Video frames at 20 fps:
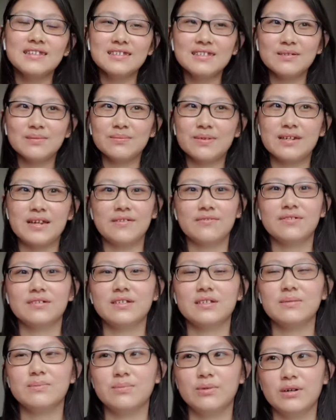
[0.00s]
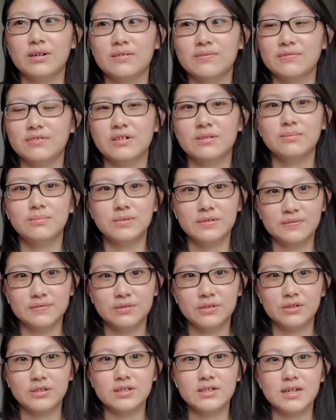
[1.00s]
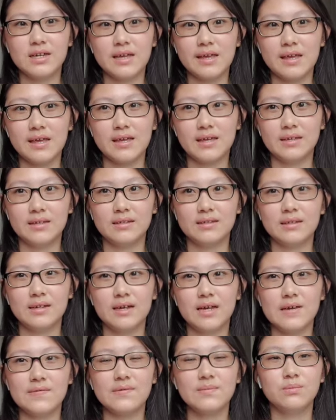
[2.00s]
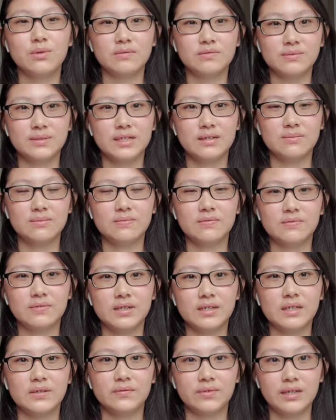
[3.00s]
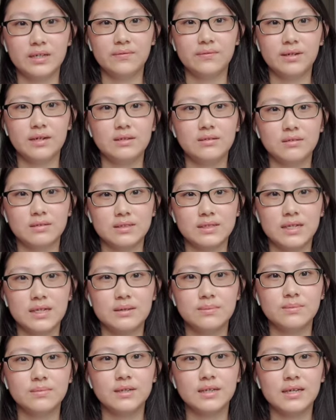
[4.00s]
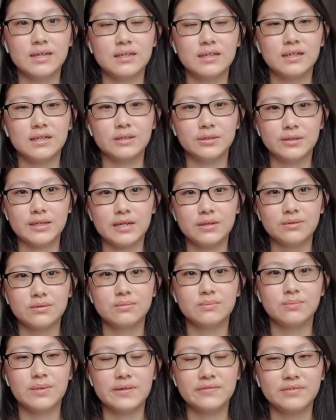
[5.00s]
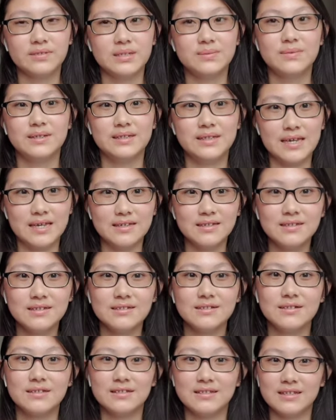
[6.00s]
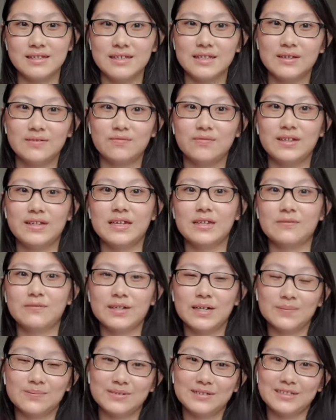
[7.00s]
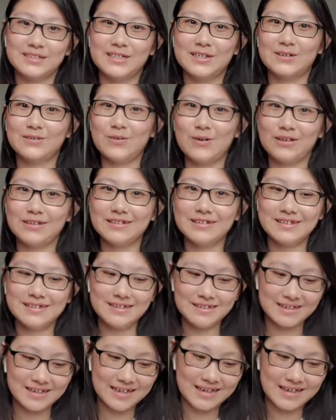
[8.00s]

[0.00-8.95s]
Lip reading: is a brand I've actually bought from before, and I haven't bought from them in a really, really long time, and I thought I would buy from them again to see if they have upped their quality.